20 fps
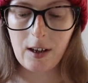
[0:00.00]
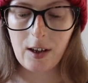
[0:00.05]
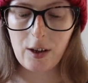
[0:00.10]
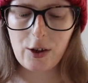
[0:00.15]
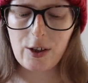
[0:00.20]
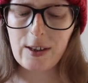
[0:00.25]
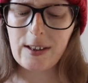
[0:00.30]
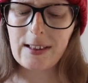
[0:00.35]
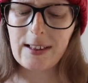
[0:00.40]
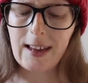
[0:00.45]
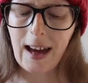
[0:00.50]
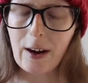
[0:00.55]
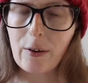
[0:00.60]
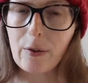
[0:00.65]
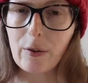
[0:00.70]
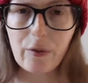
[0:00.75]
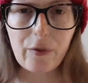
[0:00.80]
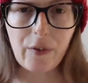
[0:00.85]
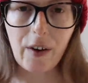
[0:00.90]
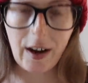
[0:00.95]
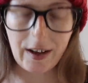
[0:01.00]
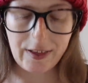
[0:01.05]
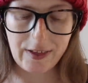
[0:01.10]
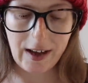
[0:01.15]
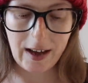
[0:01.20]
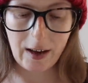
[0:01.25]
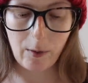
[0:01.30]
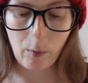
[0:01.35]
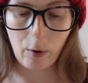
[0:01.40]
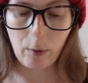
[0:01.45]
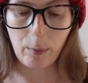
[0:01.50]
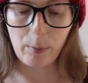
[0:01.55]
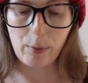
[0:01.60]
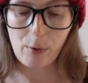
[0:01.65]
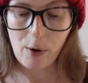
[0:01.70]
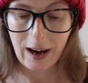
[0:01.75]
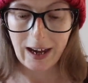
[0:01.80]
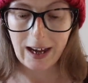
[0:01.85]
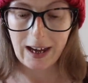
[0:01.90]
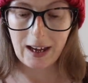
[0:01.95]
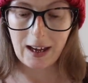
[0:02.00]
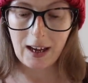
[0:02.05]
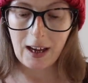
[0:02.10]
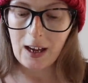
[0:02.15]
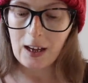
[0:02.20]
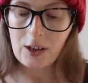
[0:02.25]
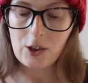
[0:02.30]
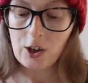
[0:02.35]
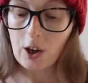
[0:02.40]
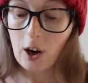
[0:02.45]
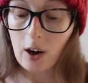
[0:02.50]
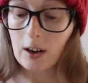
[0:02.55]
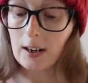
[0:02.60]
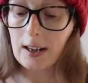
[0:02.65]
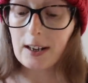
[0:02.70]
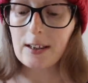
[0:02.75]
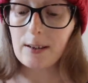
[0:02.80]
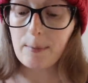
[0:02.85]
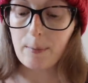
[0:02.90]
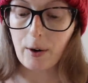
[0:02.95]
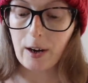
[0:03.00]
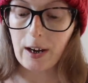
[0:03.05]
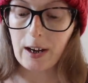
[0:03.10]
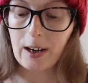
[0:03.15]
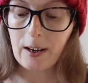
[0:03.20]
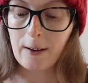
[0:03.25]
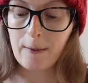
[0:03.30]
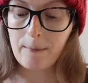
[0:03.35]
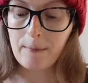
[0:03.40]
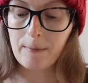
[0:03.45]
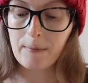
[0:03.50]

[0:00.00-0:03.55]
She's terrified that it will break. She can't let it break.